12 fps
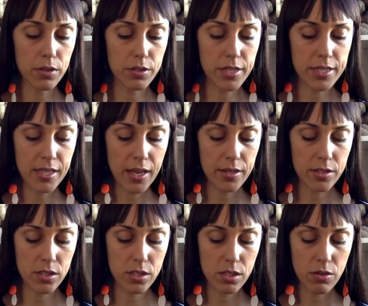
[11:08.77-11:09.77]

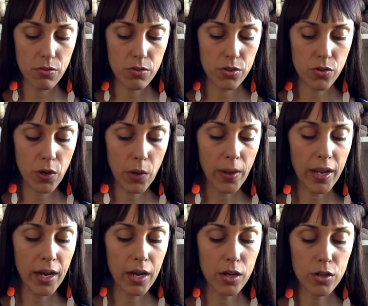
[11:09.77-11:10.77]
designs
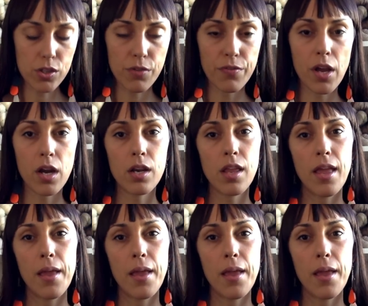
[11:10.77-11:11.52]
require a lot of yarn,